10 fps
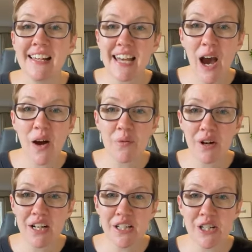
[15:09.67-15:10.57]
Now I
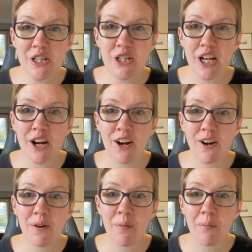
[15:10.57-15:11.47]
wanted to
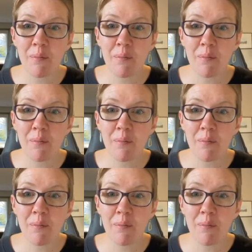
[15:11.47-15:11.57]
share